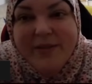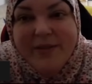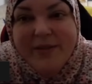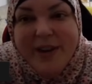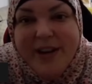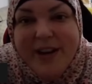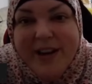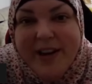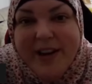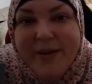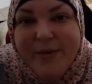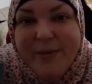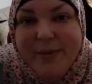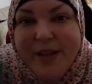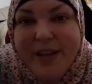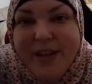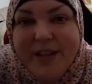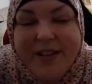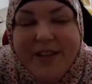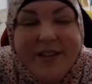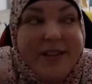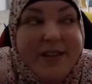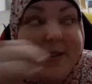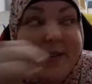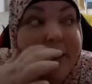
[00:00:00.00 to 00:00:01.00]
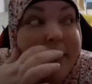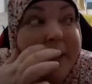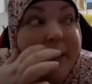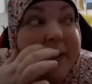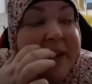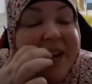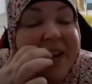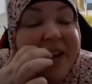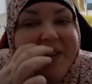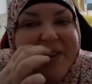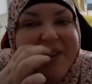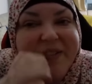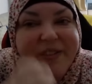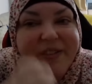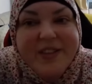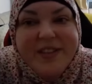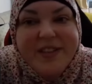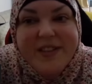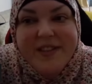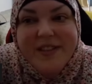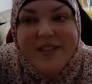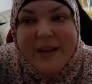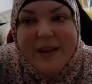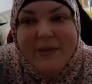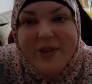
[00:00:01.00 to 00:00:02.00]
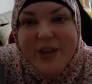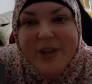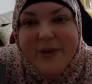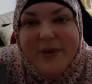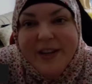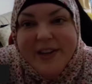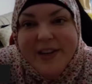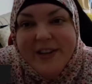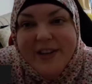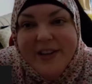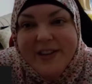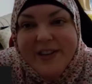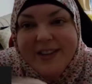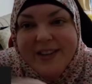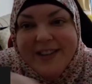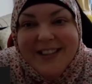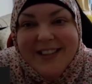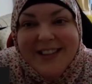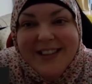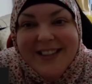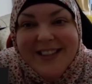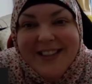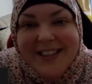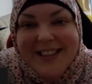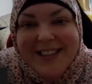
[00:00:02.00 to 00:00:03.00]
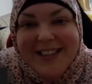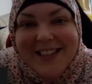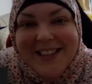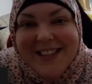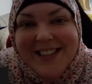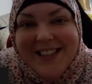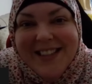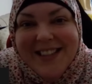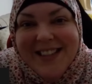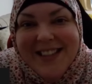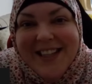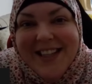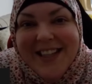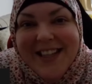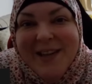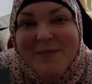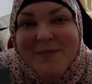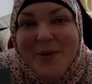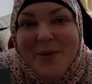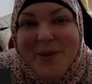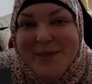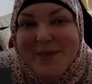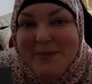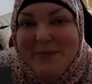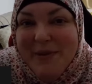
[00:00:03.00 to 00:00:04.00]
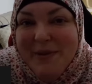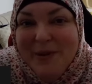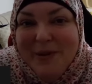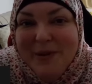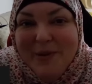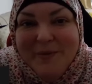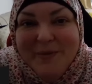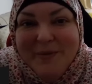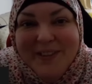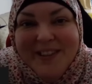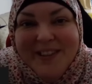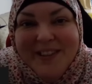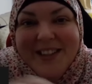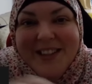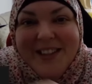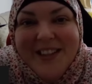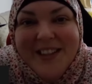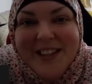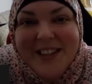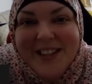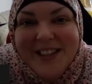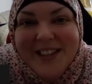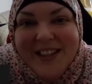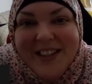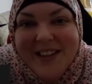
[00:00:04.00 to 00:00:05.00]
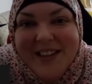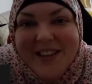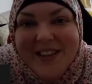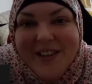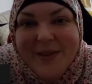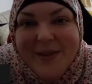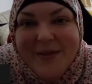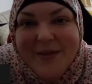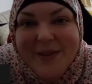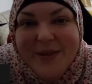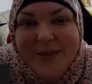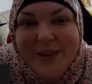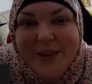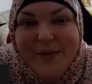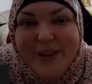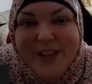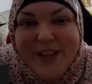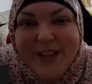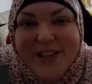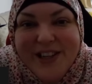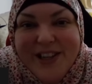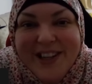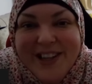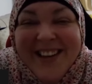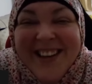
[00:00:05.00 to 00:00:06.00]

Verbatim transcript: right now because I don't ever lounge out here. I'm always in my room. I thought that was a real fish.